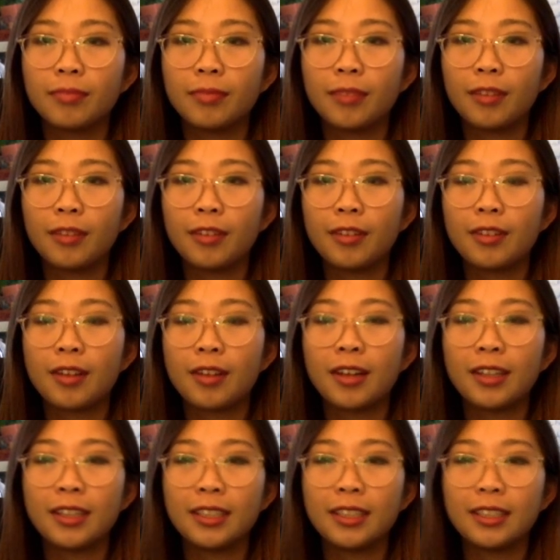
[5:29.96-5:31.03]
it is
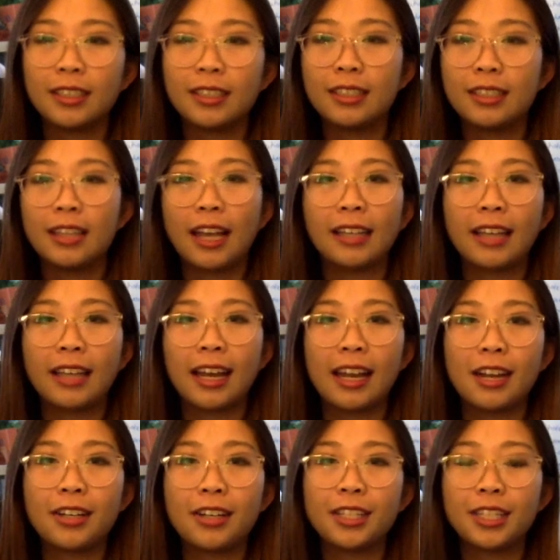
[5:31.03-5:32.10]
hard to sustain that
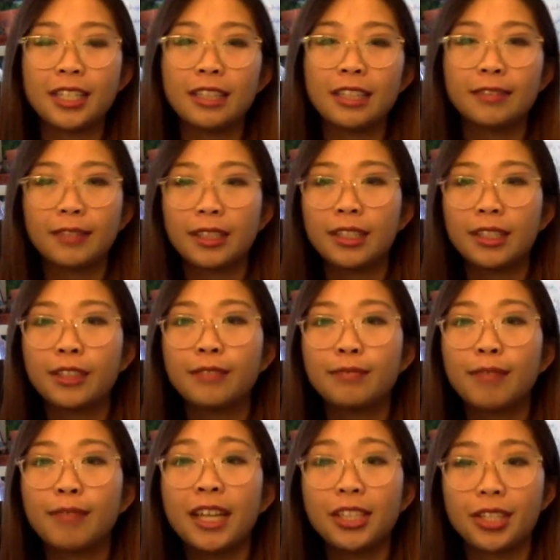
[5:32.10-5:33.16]
energy. So
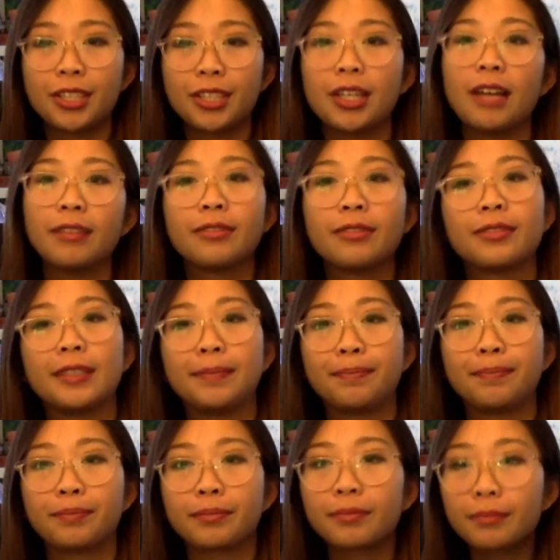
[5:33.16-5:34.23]
pace yourself.
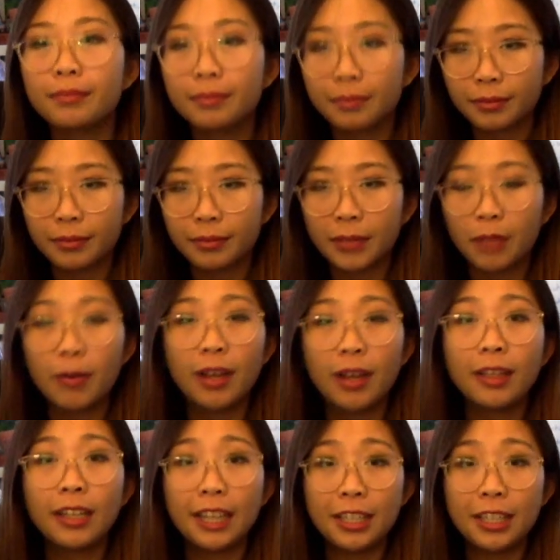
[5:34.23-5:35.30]

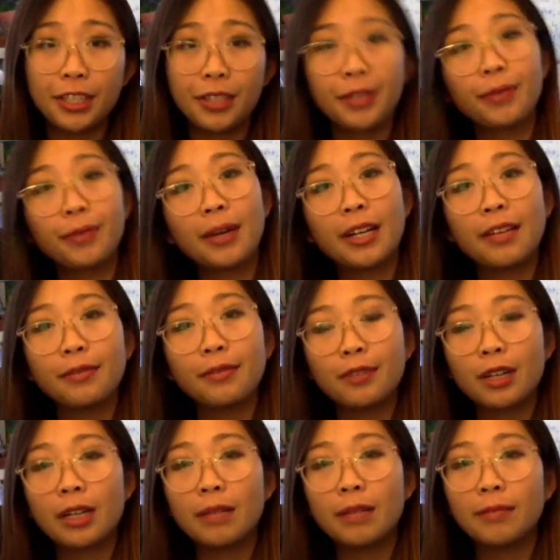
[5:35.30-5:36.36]
Look into your running
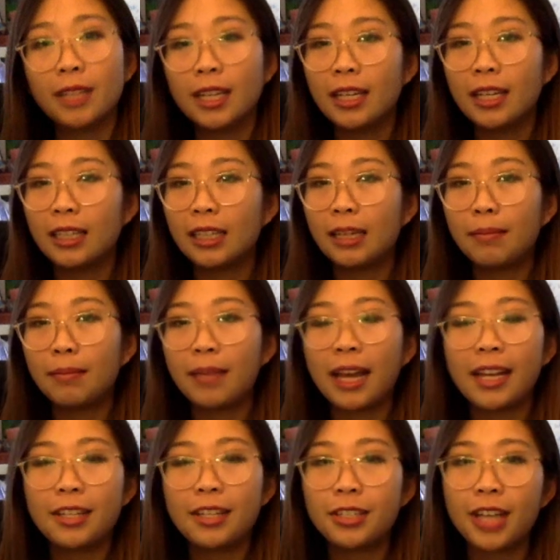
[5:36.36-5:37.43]
form. Keep
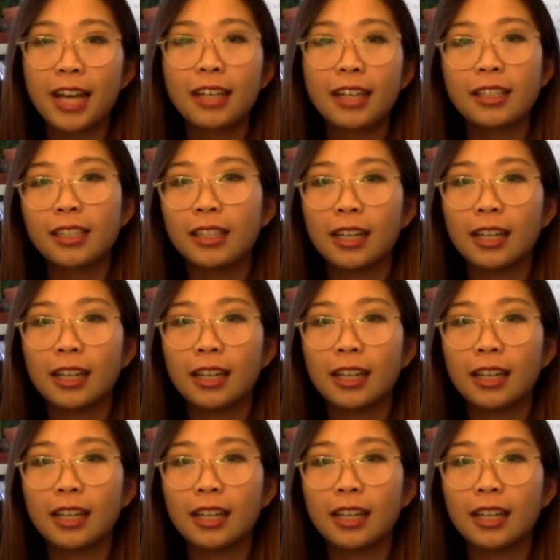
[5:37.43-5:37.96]
that in check